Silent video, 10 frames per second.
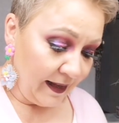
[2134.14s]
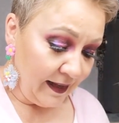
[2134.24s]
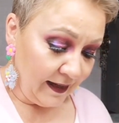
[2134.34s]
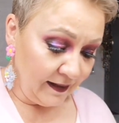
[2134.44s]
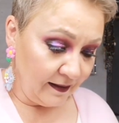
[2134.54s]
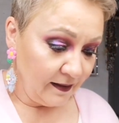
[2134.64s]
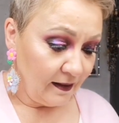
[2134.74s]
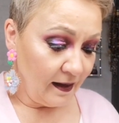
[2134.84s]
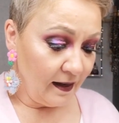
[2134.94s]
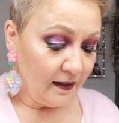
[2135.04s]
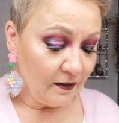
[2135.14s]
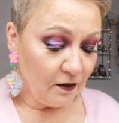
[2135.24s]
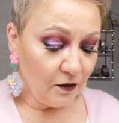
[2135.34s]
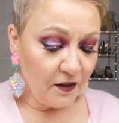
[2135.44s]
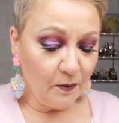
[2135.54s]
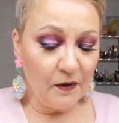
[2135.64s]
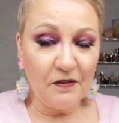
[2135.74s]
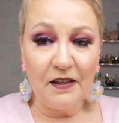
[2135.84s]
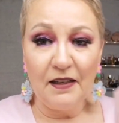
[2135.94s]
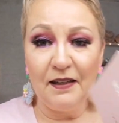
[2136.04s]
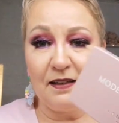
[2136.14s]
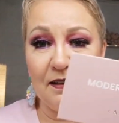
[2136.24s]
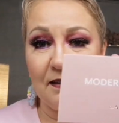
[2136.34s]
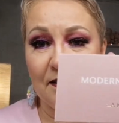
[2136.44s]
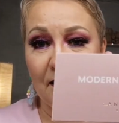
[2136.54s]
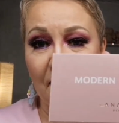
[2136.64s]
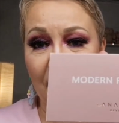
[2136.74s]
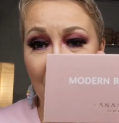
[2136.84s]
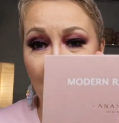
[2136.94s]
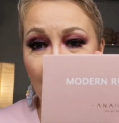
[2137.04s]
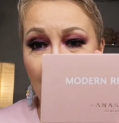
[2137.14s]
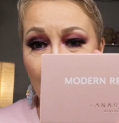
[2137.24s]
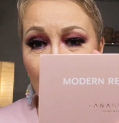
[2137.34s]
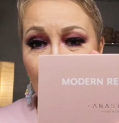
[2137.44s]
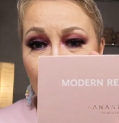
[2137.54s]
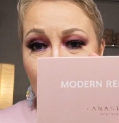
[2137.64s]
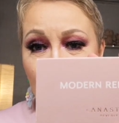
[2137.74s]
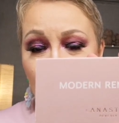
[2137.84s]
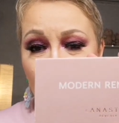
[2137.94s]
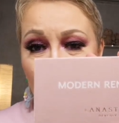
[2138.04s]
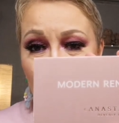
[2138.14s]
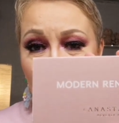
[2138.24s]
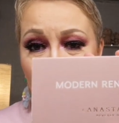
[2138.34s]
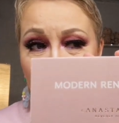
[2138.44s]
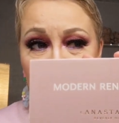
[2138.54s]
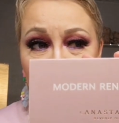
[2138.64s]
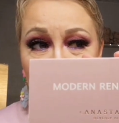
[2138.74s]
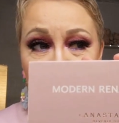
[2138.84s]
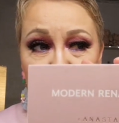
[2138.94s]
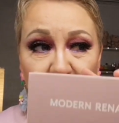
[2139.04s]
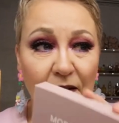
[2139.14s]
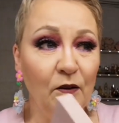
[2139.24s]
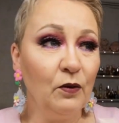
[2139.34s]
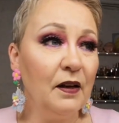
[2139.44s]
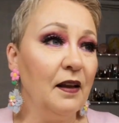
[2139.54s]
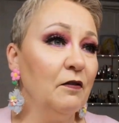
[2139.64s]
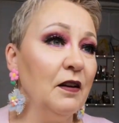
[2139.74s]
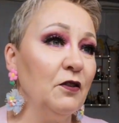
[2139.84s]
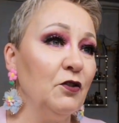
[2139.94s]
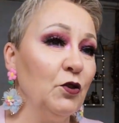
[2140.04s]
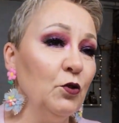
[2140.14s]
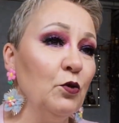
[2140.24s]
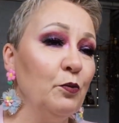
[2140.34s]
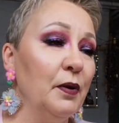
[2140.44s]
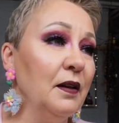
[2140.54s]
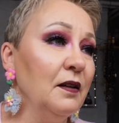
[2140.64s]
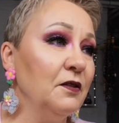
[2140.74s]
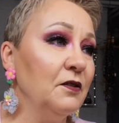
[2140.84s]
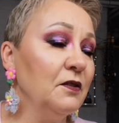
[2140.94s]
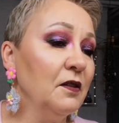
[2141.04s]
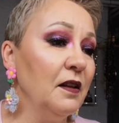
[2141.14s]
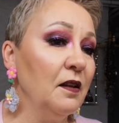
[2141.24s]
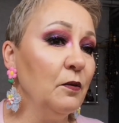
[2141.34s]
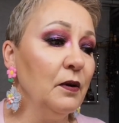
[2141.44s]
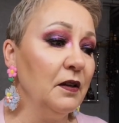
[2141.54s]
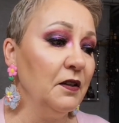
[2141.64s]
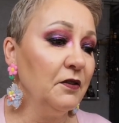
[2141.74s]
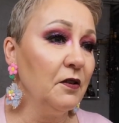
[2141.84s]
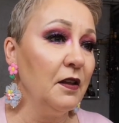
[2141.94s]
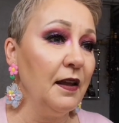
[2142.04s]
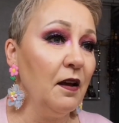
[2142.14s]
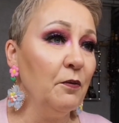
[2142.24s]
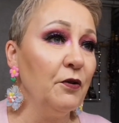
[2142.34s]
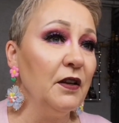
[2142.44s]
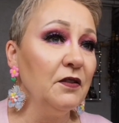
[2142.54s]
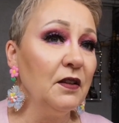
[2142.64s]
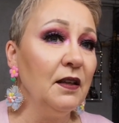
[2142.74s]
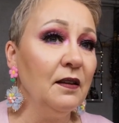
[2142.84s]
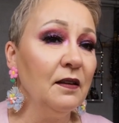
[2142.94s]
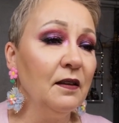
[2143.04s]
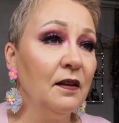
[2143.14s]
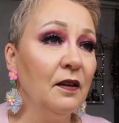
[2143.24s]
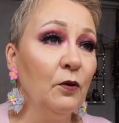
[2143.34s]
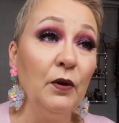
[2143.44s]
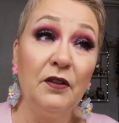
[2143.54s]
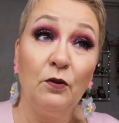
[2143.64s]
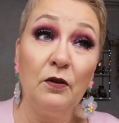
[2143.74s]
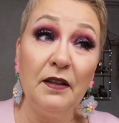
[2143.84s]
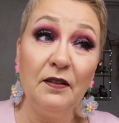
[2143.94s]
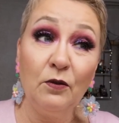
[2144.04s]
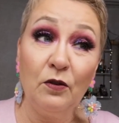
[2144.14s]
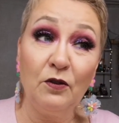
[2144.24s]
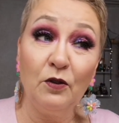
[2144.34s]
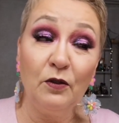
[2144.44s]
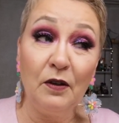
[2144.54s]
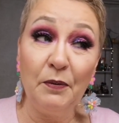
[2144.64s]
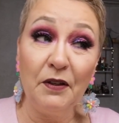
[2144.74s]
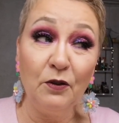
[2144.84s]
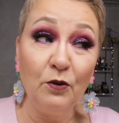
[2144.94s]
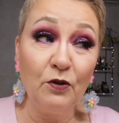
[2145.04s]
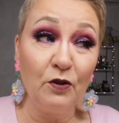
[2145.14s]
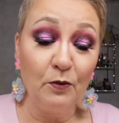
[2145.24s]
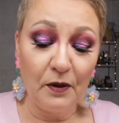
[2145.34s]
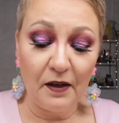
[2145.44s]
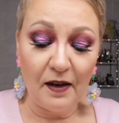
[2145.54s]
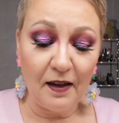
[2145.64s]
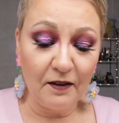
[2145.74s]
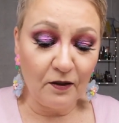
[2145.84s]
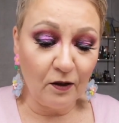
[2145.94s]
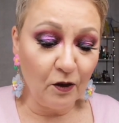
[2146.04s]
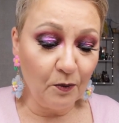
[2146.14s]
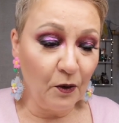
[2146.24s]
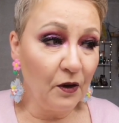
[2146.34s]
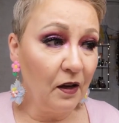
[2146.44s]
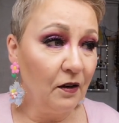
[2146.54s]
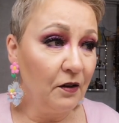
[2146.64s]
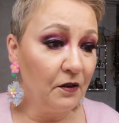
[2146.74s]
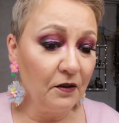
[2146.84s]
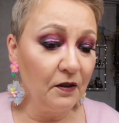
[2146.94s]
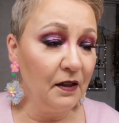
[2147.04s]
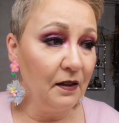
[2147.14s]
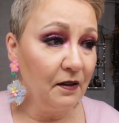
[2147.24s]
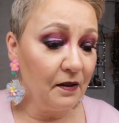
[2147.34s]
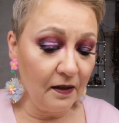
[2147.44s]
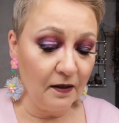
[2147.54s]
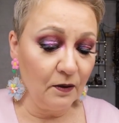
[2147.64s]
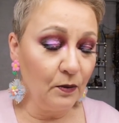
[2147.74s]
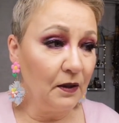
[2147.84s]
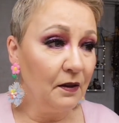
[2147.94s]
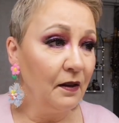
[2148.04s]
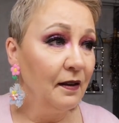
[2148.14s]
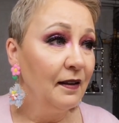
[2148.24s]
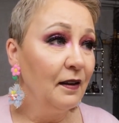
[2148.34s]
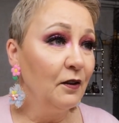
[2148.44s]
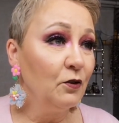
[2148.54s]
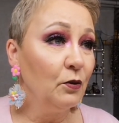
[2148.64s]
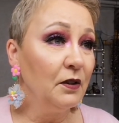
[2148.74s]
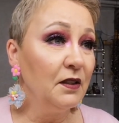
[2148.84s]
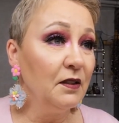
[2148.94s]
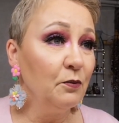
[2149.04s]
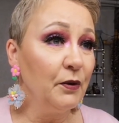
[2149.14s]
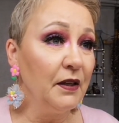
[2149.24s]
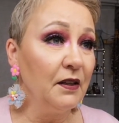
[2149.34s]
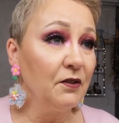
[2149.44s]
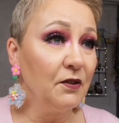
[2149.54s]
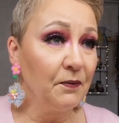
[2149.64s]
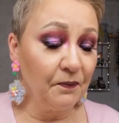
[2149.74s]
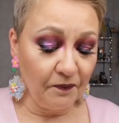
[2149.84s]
And Anastasia Beverly Hills, I have the Modern Renaissance palette. I only have like 2 palettes. The other one is the Amrisi, which is also a bit neutral, but it has a lot more color in it than this one, so I didn't bring it.